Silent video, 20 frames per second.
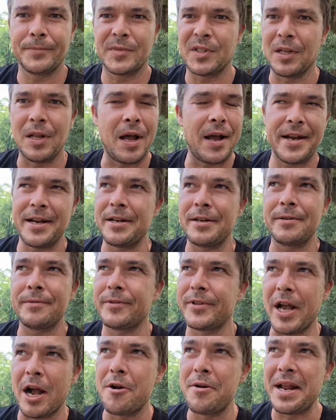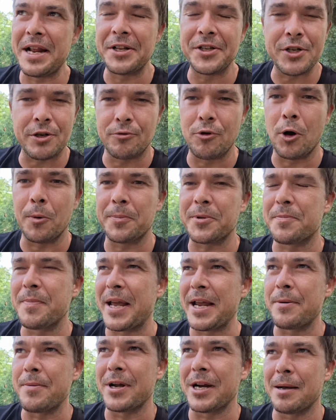like, don't interrupt
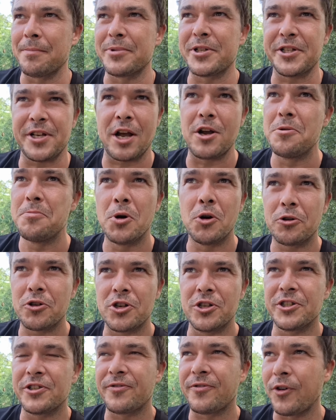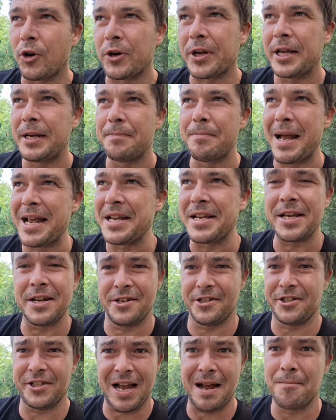me when I'm so much as fucking making
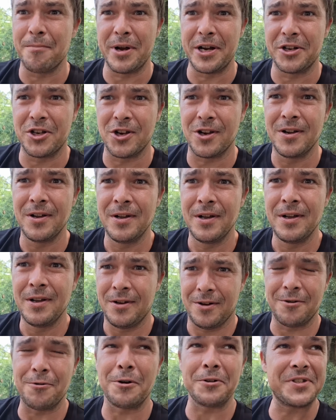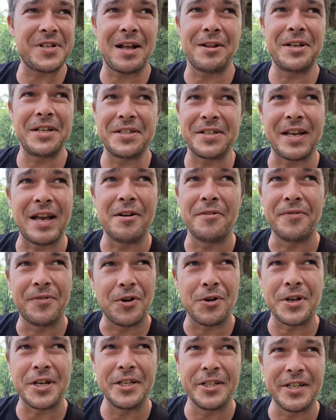a sandwich, or I'll tell you to go
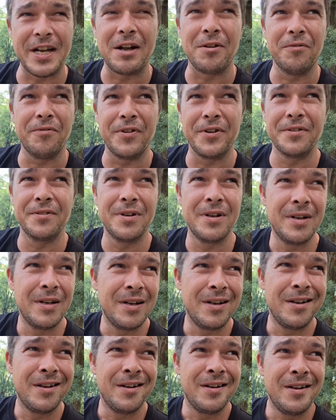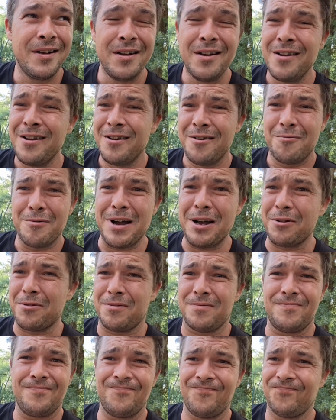fuck yourself. And well,
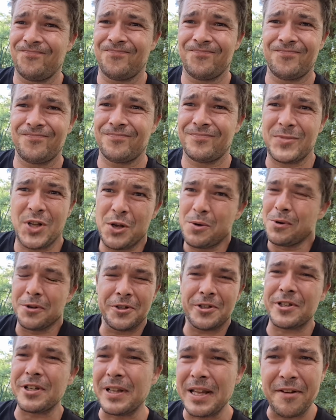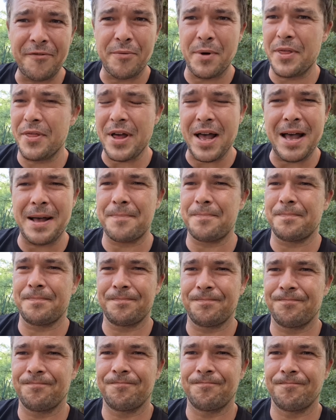who wants to live with that?
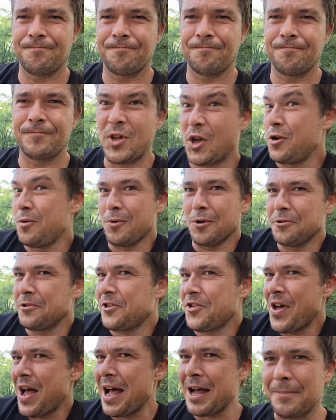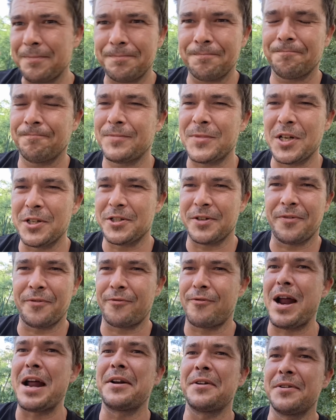Who wants that as a
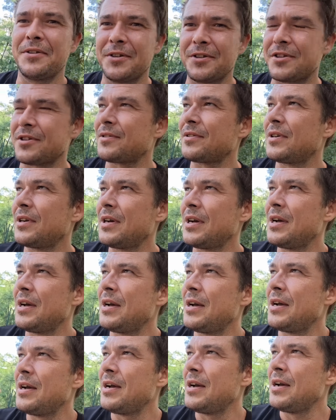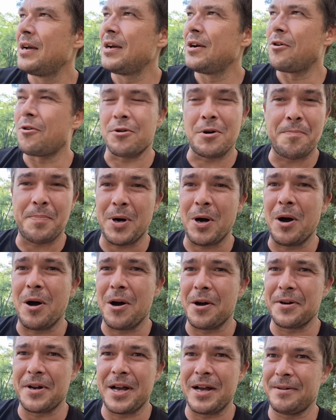friend or a
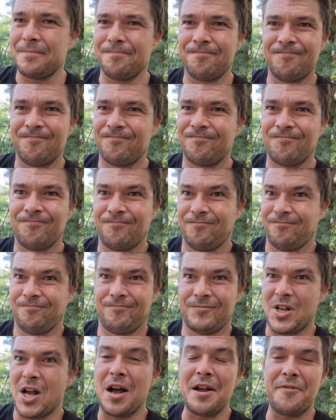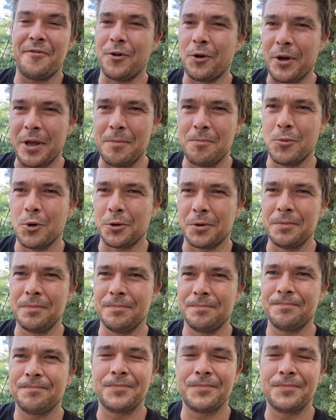partner? I fucking wouldn't,